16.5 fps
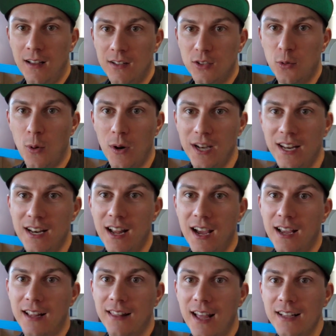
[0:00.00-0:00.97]

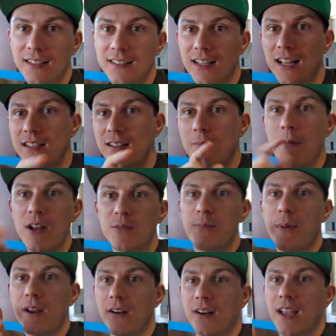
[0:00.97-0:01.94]
29. That's that's a much
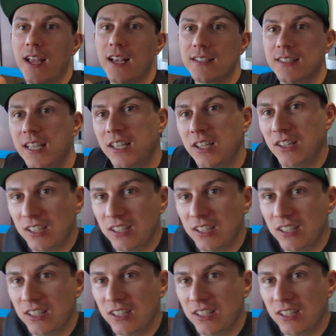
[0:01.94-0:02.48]
better guess. Thank you,